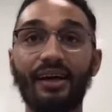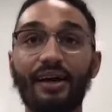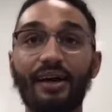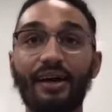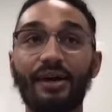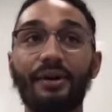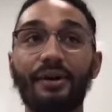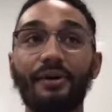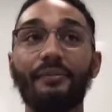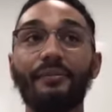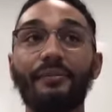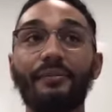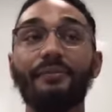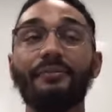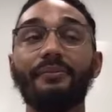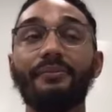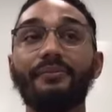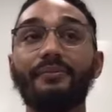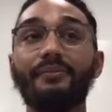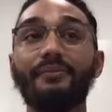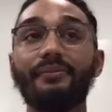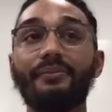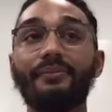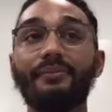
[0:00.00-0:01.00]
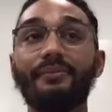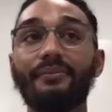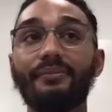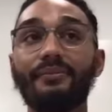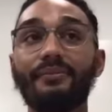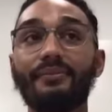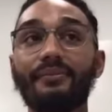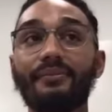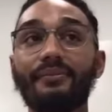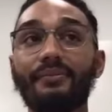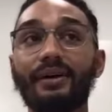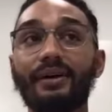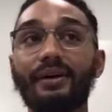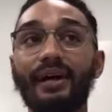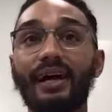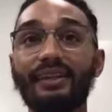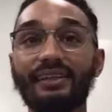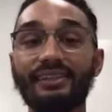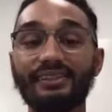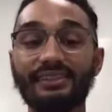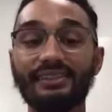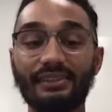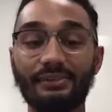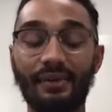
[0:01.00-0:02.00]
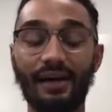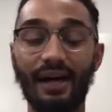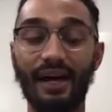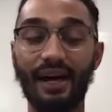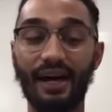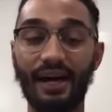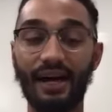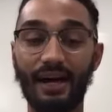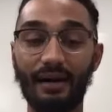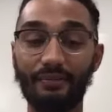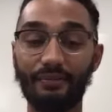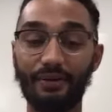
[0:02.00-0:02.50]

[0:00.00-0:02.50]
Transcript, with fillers: Um, I think some aha